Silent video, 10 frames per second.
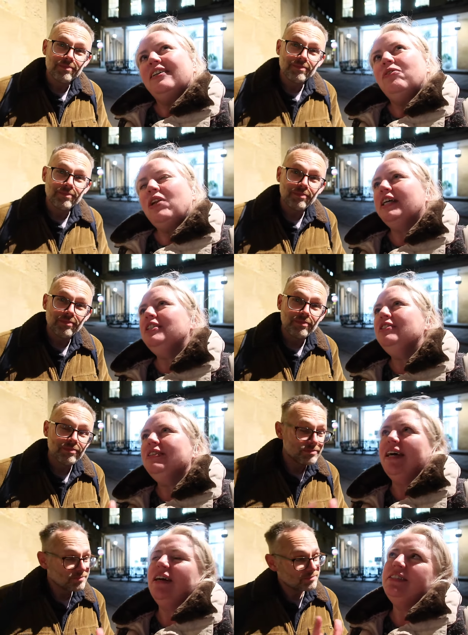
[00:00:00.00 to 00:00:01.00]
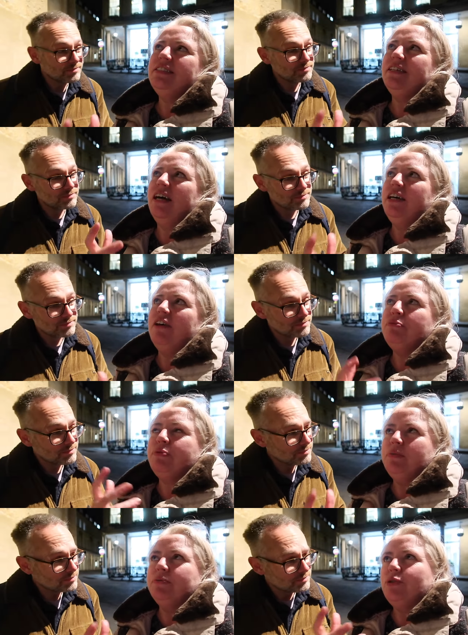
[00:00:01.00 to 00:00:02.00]
Speaker 1: well, I'm that I, I have a
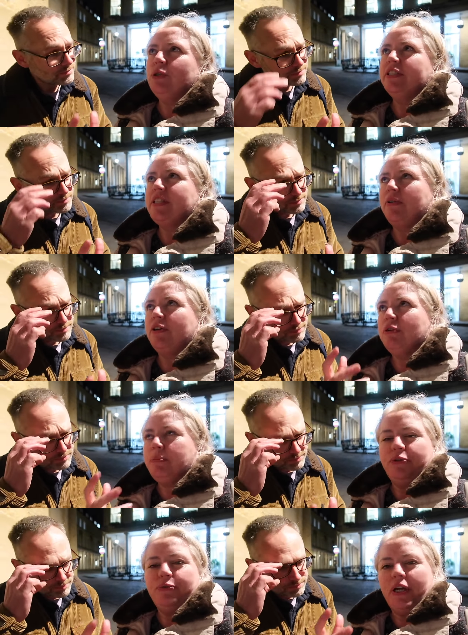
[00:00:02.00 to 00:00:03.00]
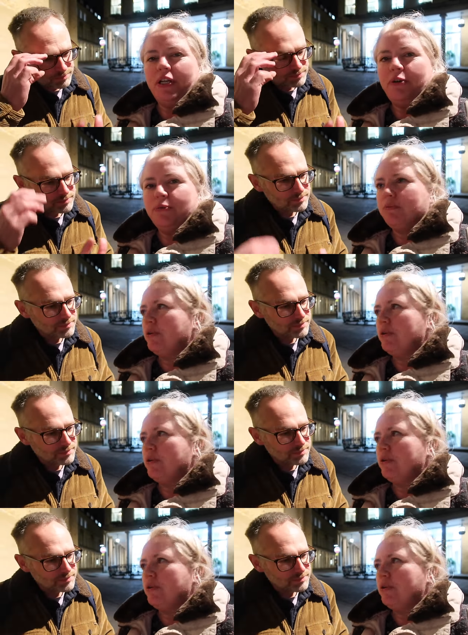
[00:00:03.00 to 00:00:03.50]
problem calling something a rip-off when I know what the